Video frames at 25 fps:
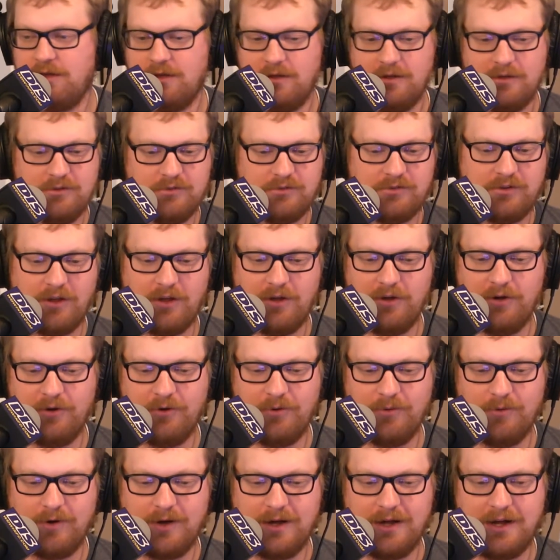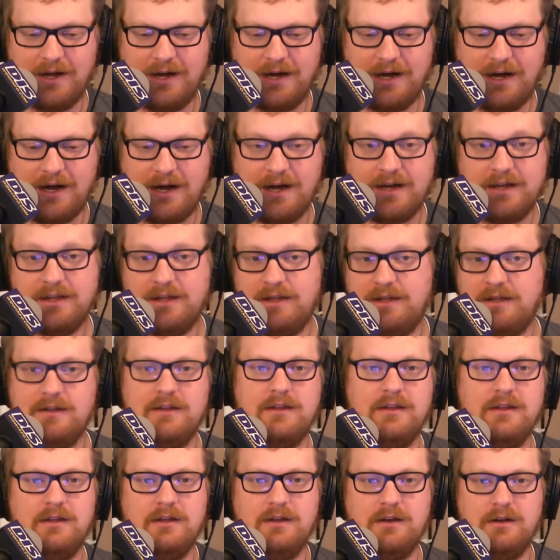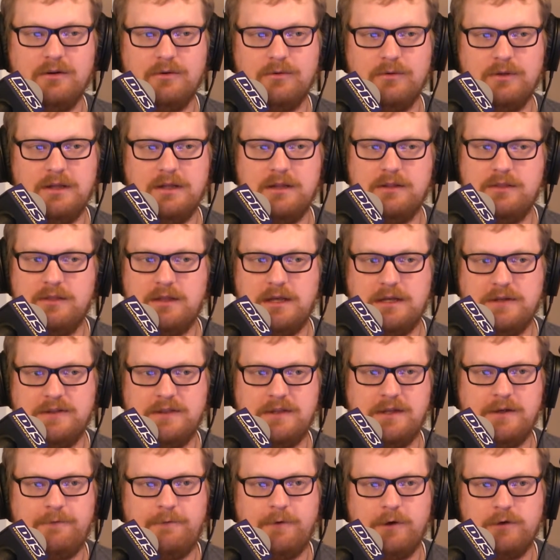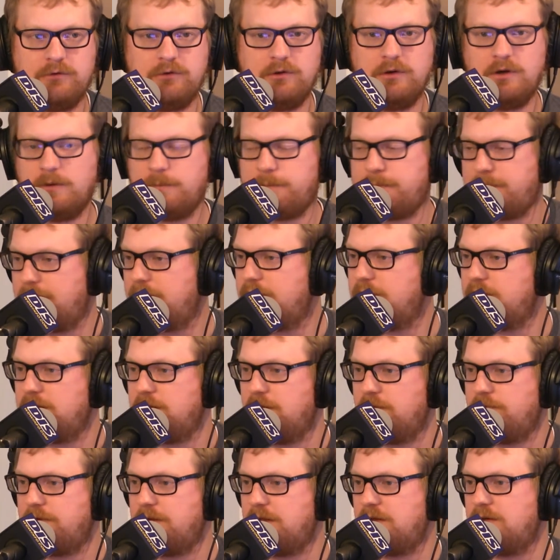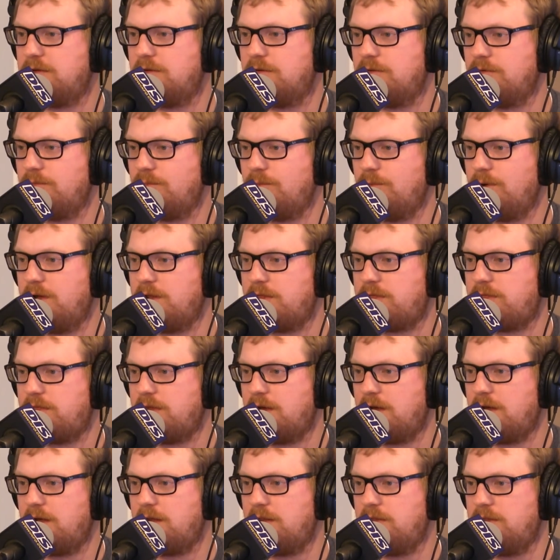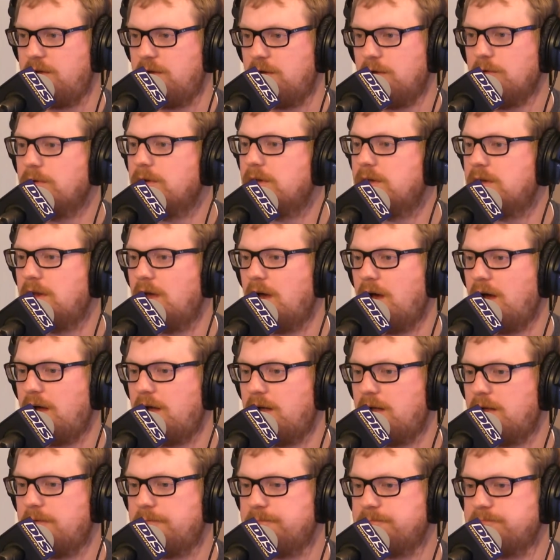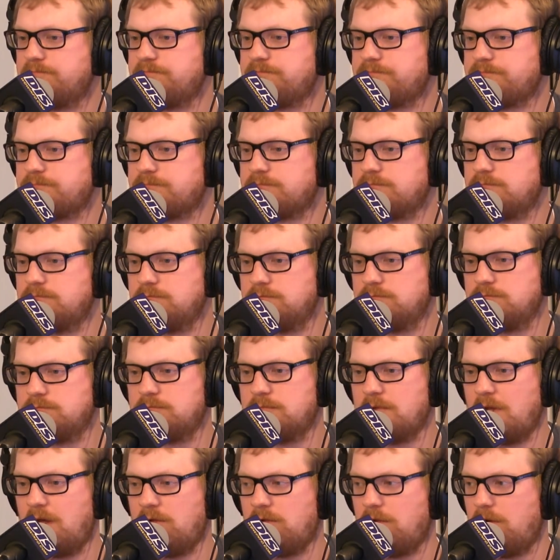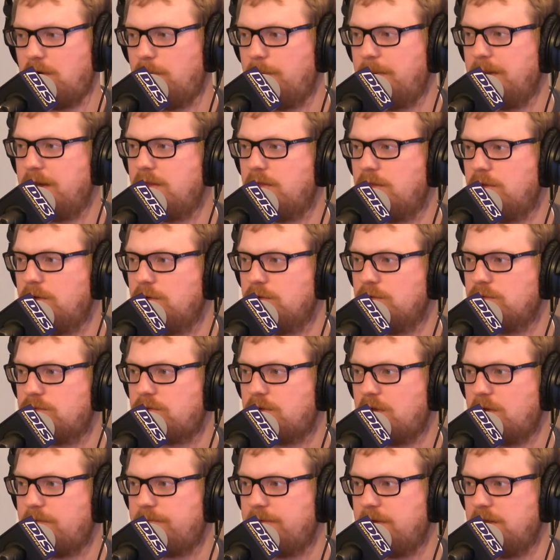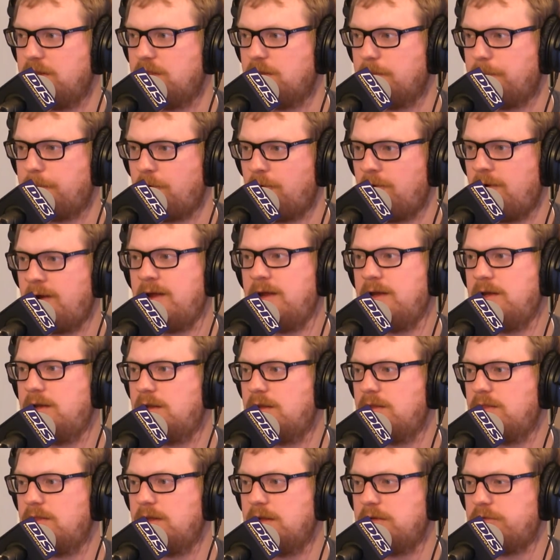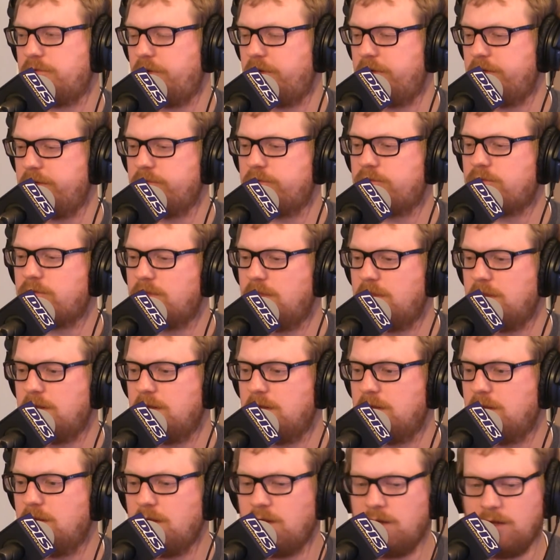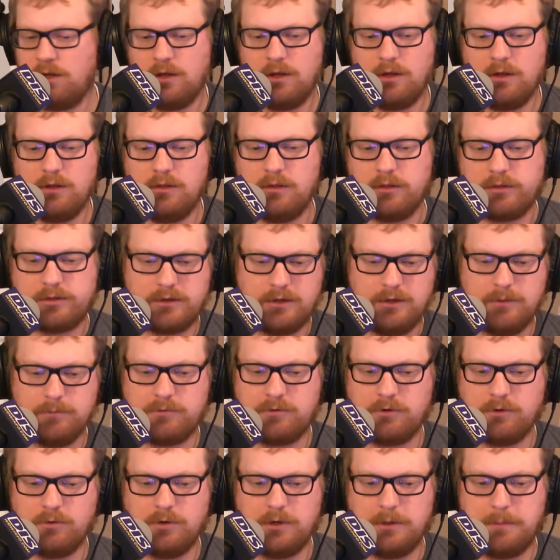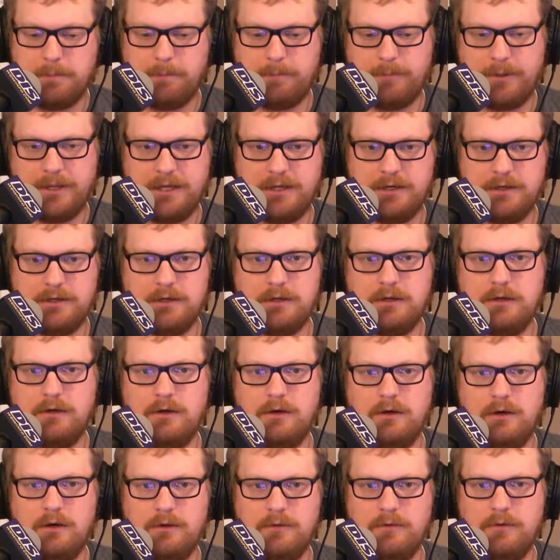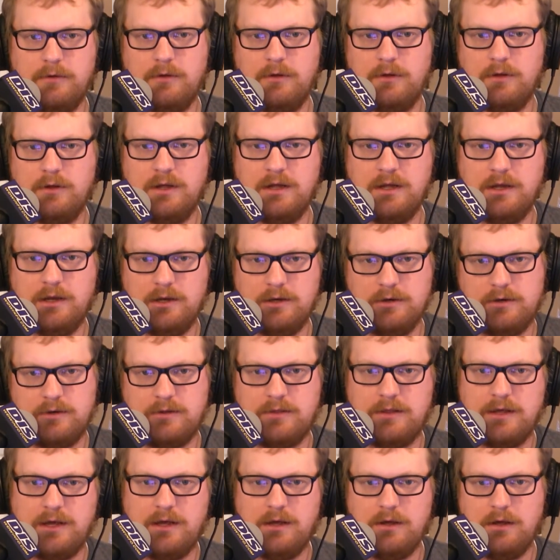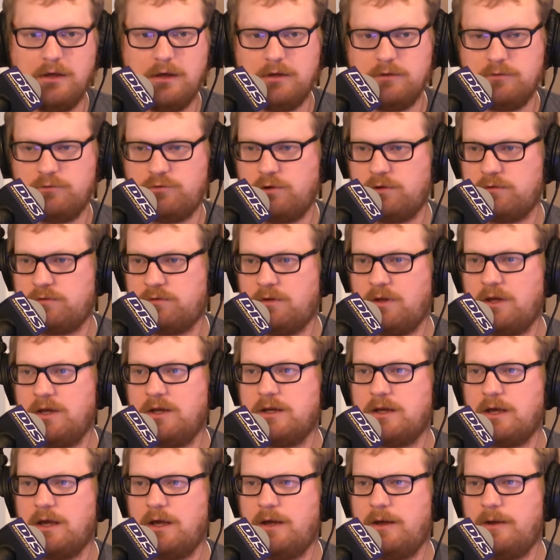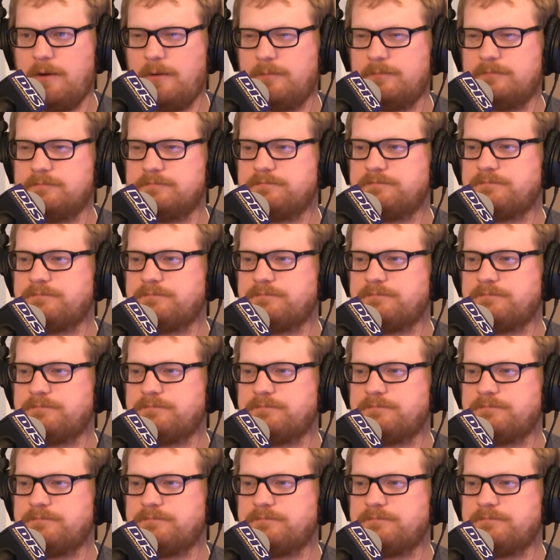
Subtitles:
So they freshened up the event with the new a little bit of the new stuff in the parade. They changed the theme to it, and they just like I